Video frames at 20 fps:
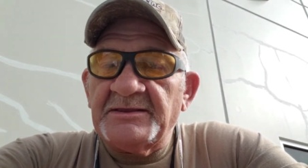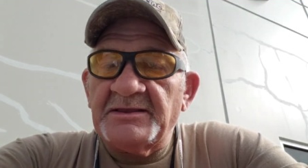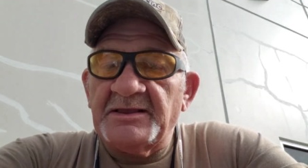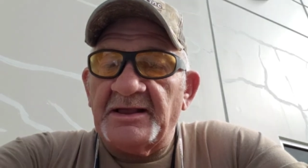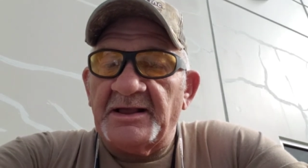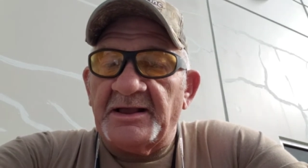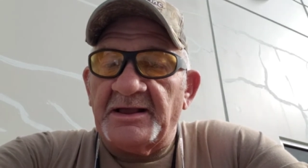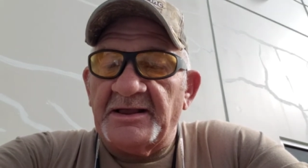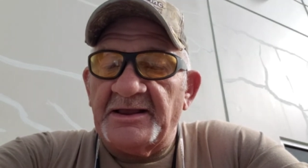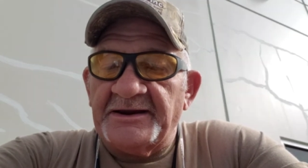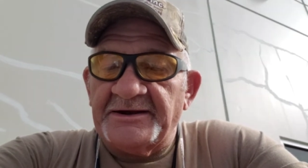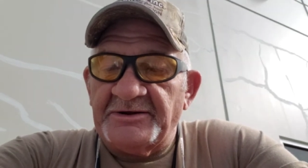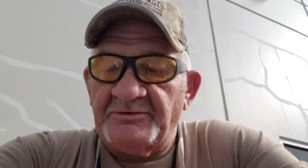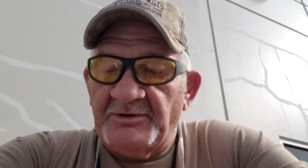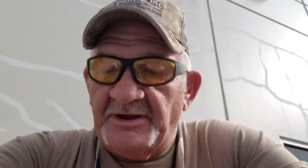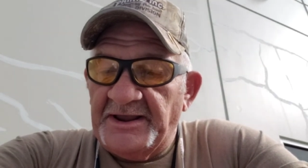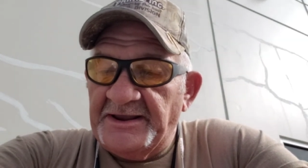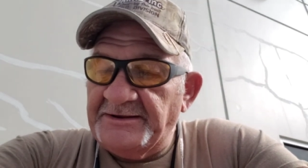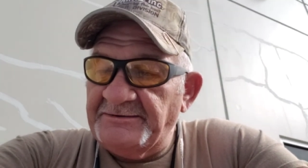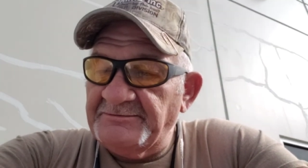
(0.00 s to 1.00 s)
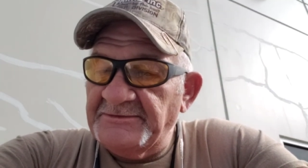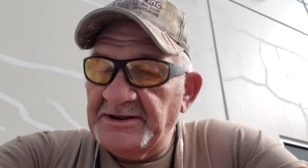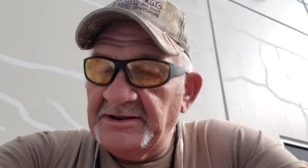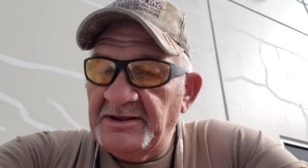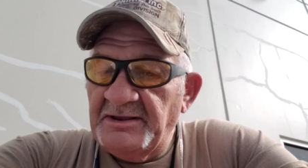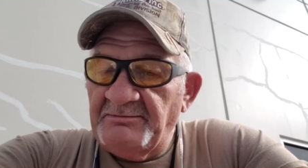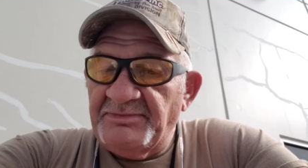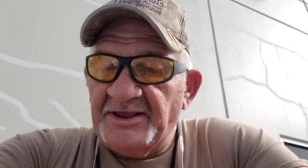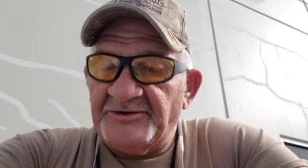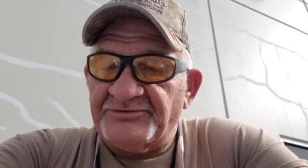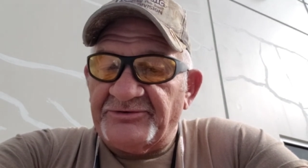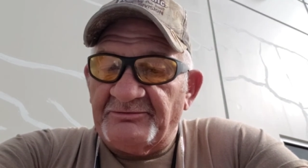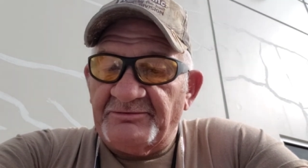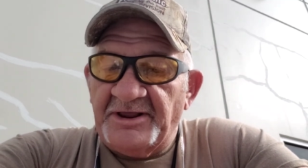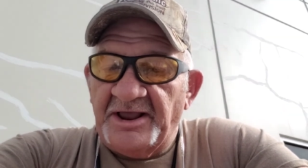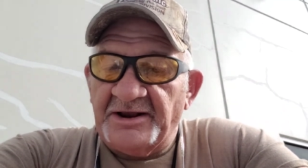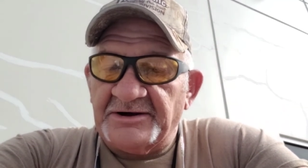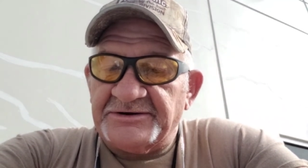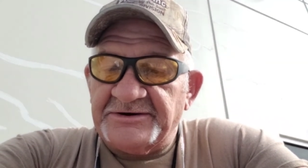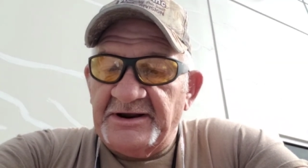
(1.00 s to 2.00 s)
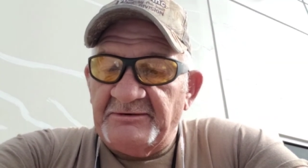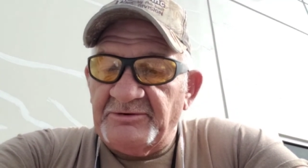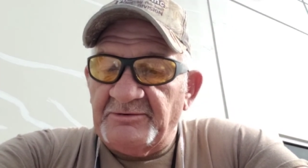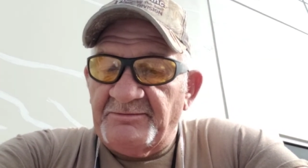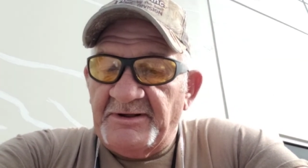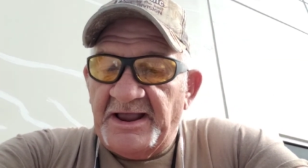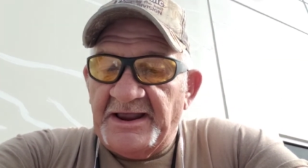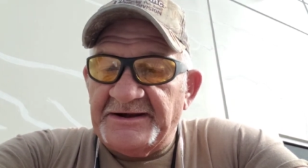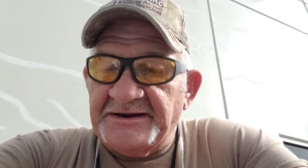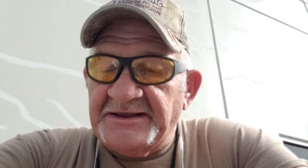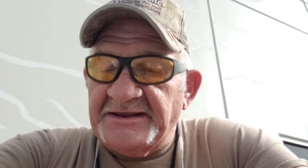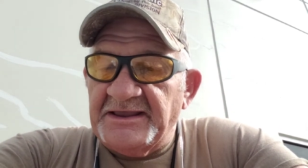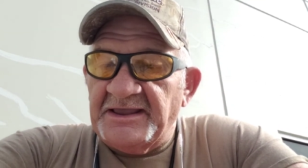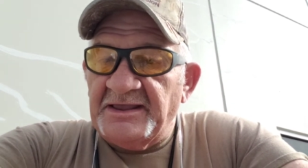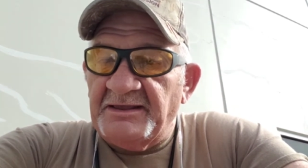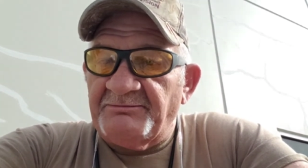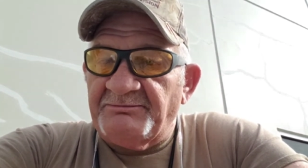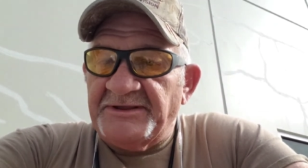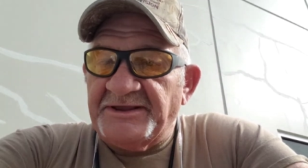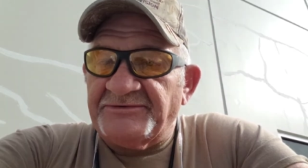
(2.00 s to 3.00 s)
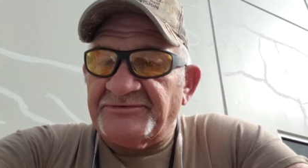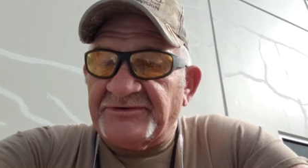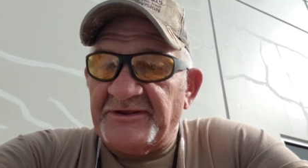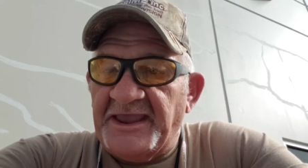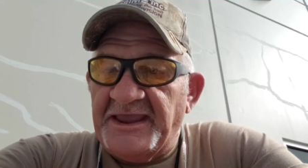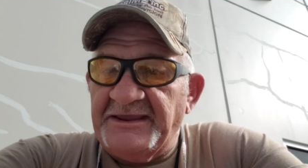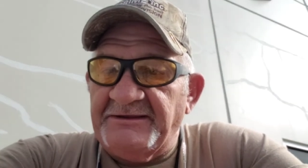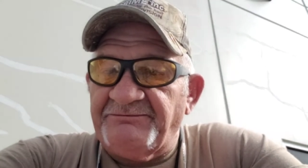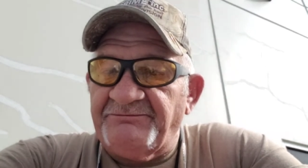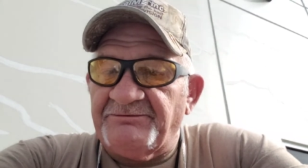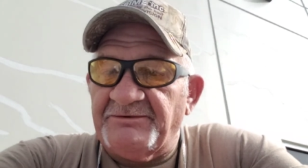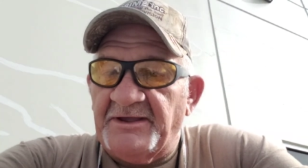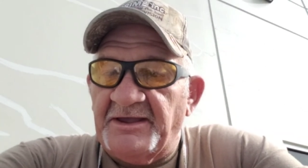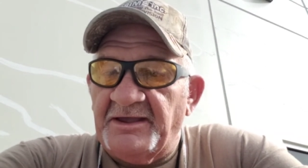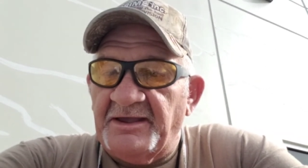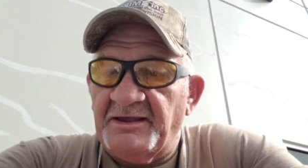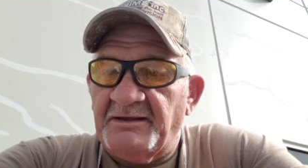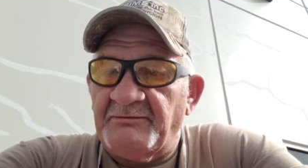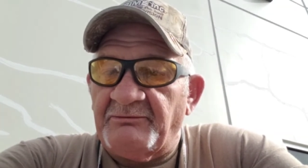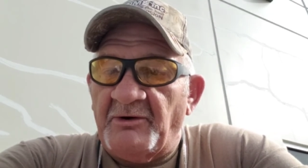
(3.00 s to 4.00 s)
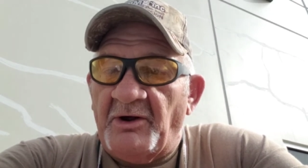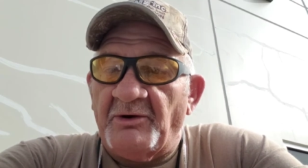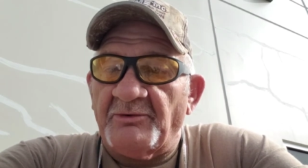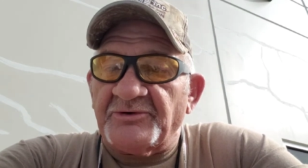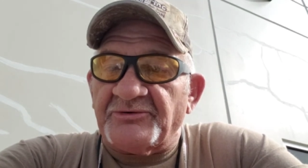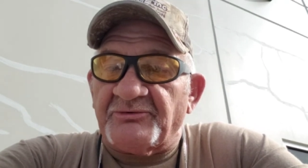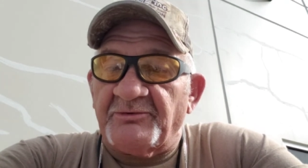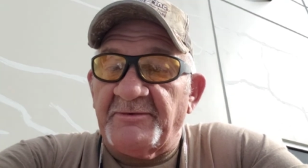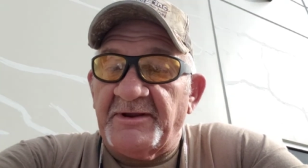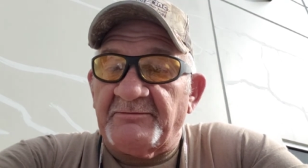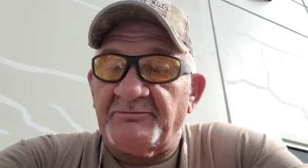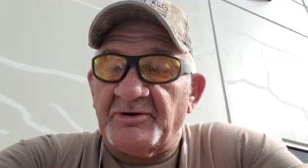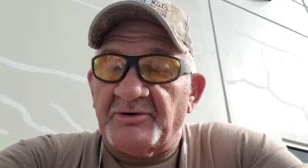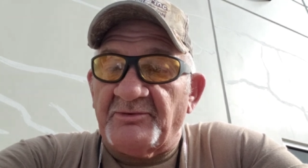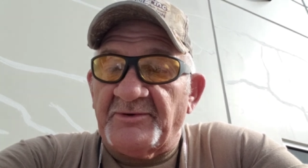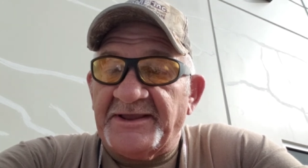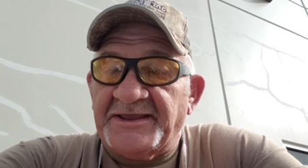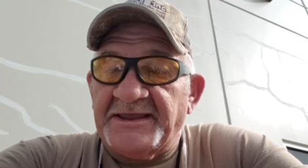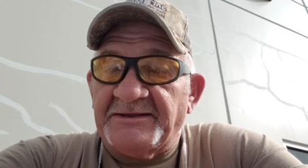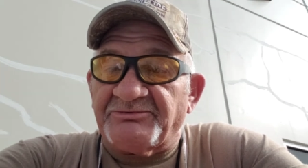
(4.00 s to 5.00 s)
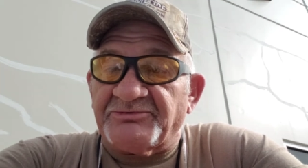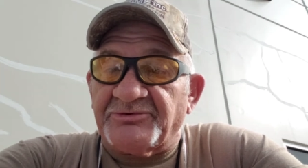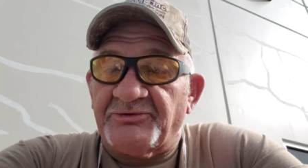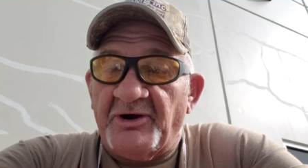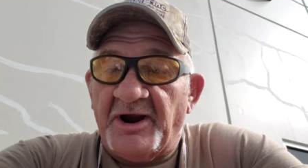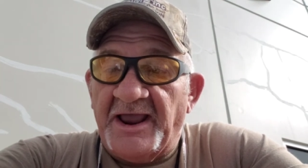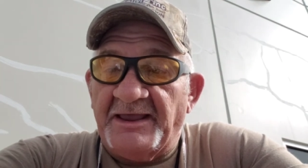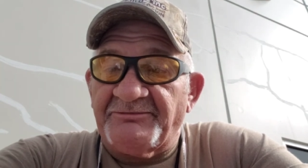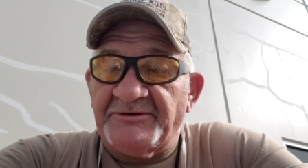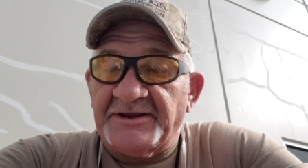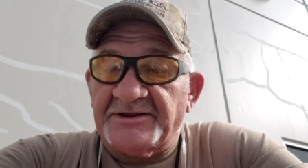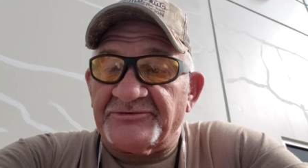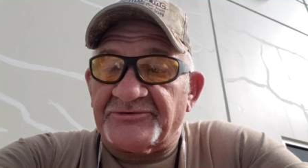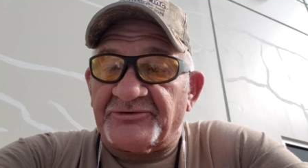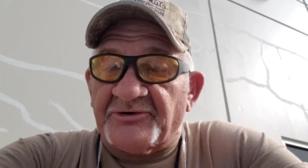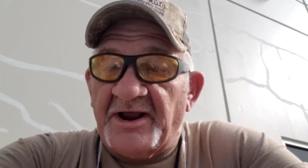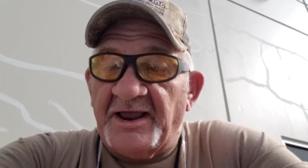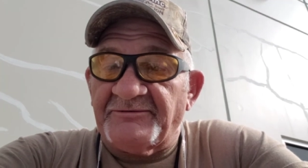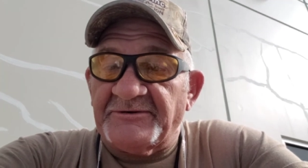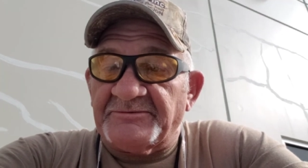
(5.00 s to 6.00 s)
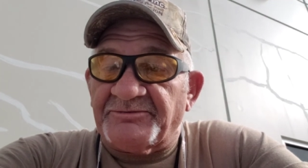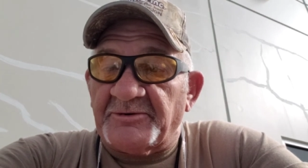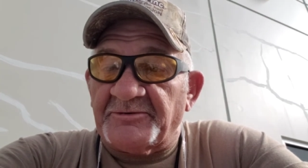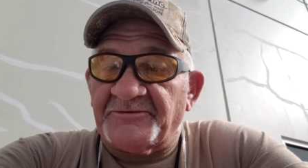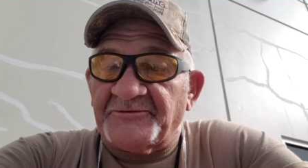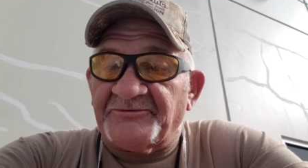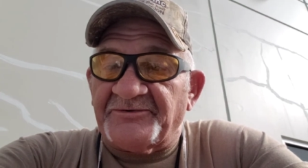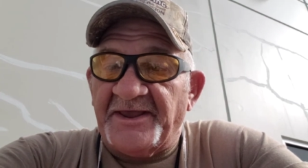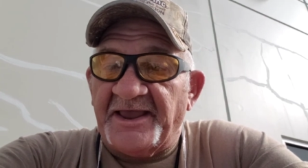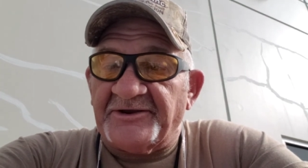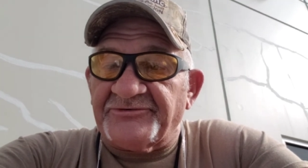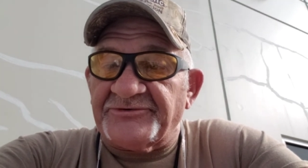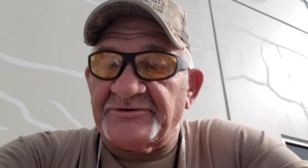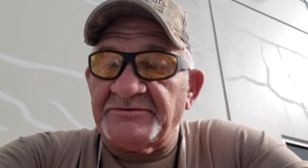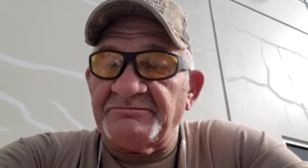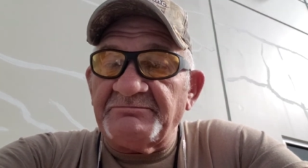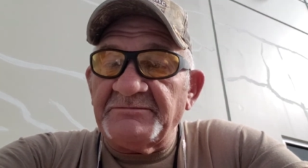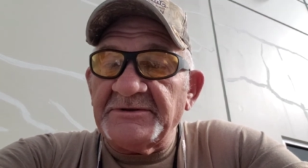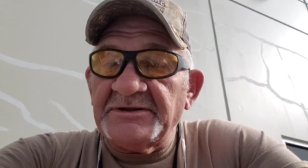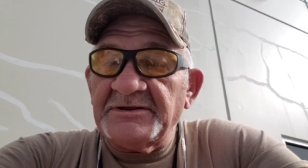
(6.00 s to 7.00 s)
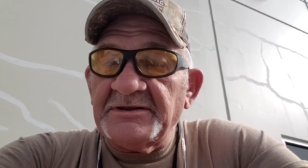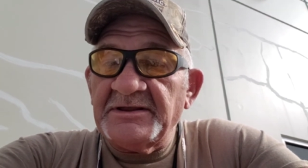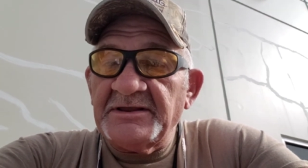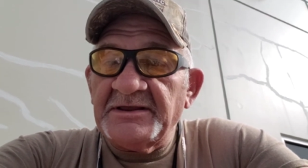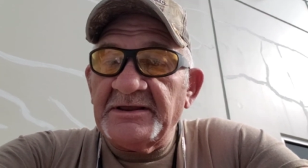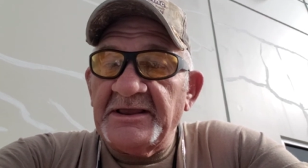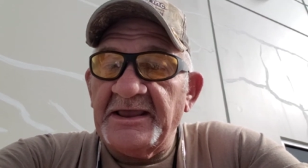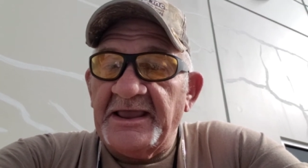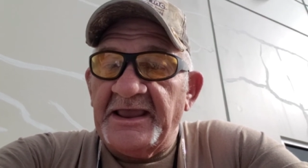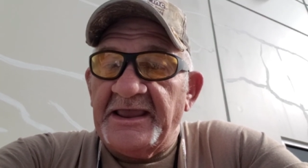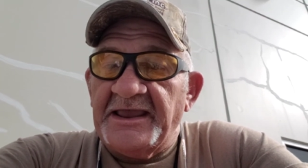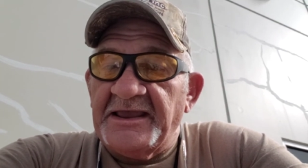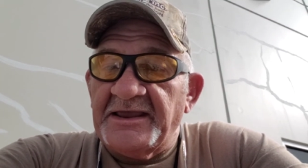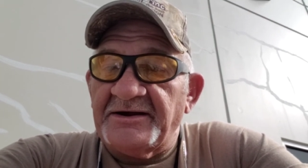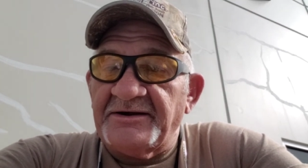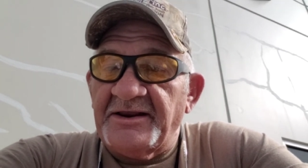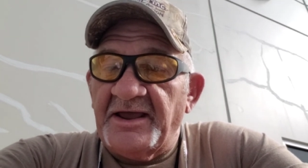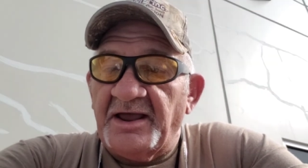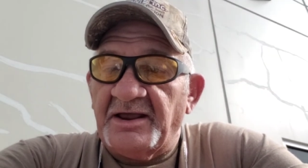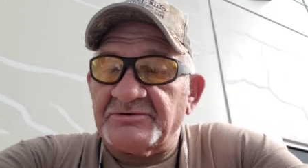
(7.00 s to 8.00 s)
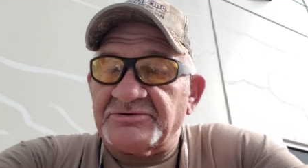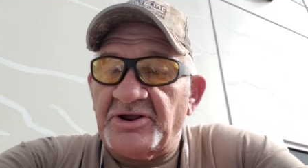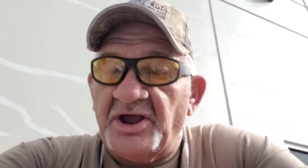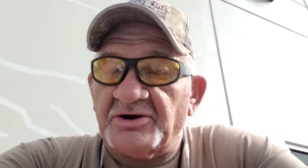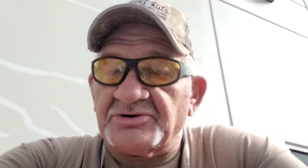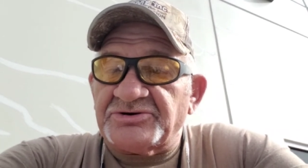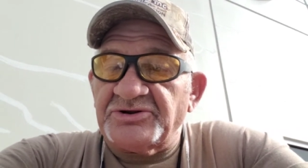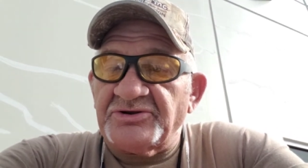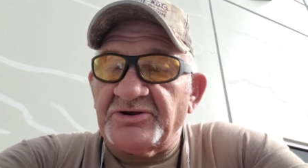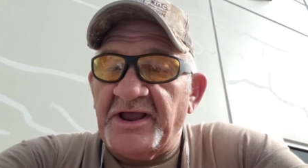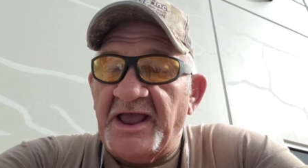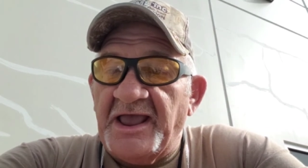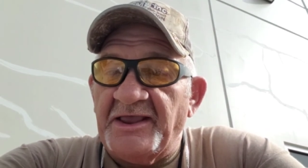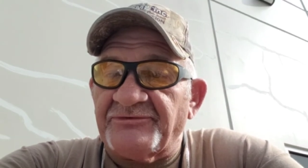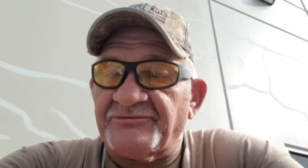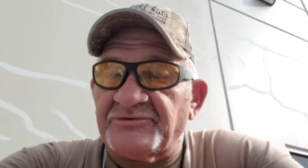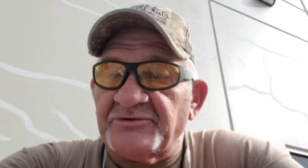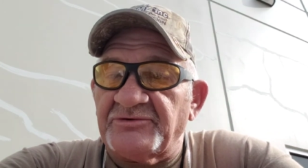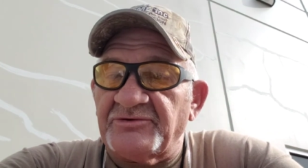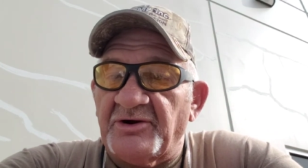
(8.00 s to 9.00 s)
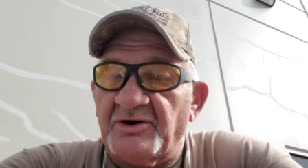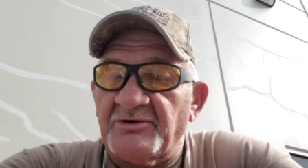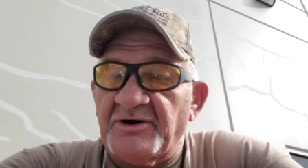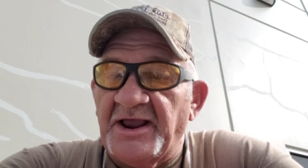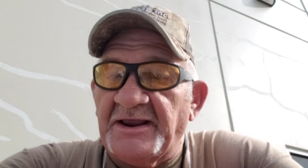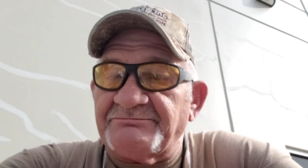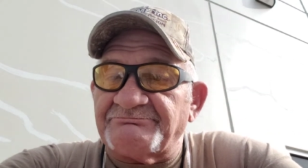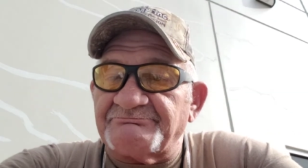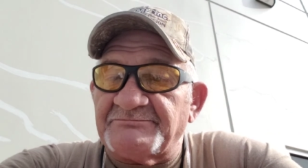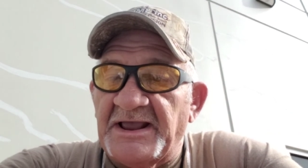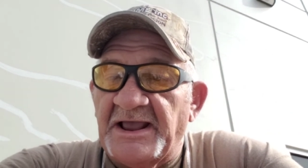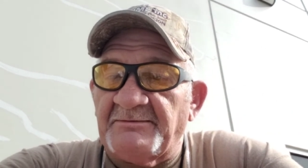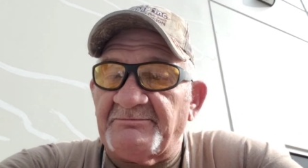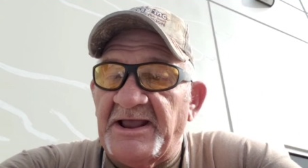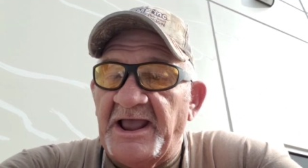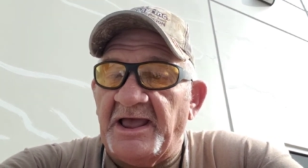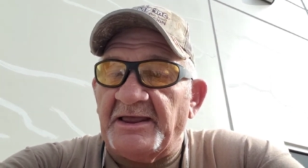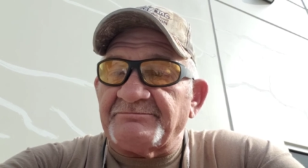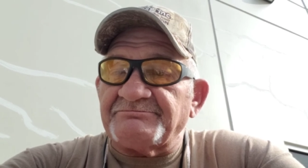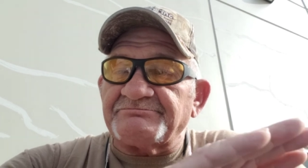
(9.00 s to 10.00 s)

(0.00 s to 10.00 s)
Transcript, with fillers: Uh, anyway, best of luck to everybody. Uh, be safe. We'll uh, always remember we keep striving and striving for perfection. And I'll talk to you guys soon, all right? I'm out.